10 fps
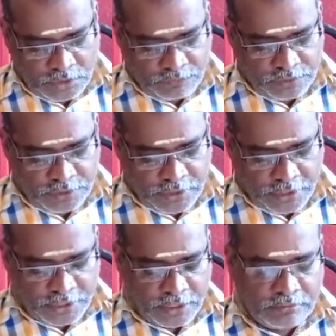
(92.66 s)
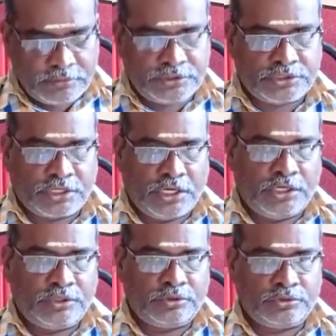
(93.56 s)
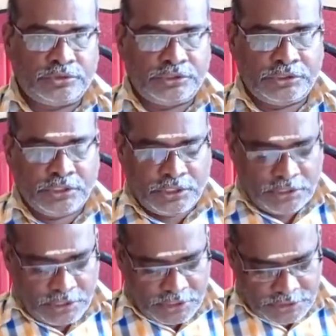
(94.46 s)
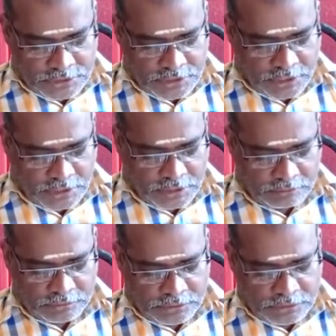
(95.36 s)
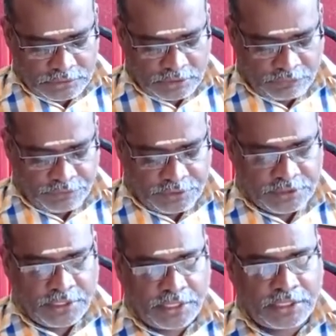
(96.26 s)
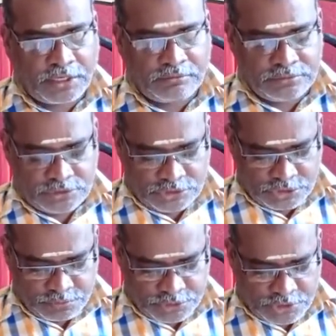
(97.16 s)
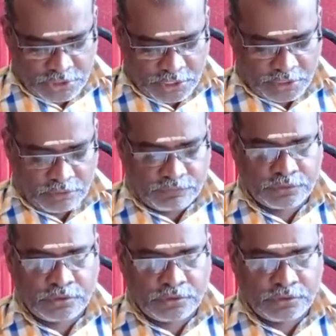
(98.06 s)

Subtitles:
affinity diagram is related to the KG diagram. The affinity diagram is a special kind of